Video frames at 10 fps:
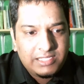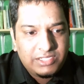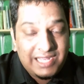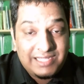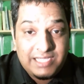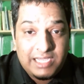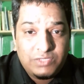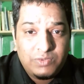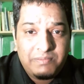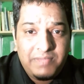To get in
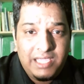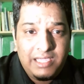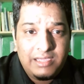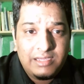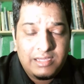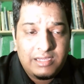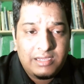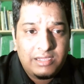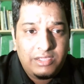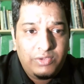touch with me,
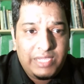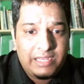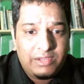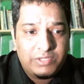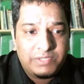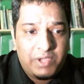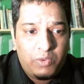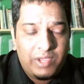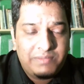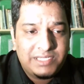you can go to my
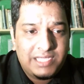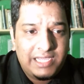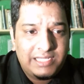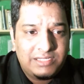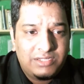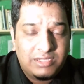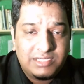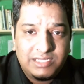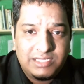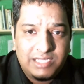website,
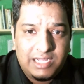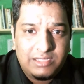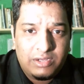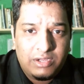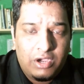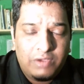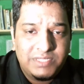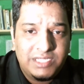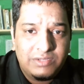drnishal.com,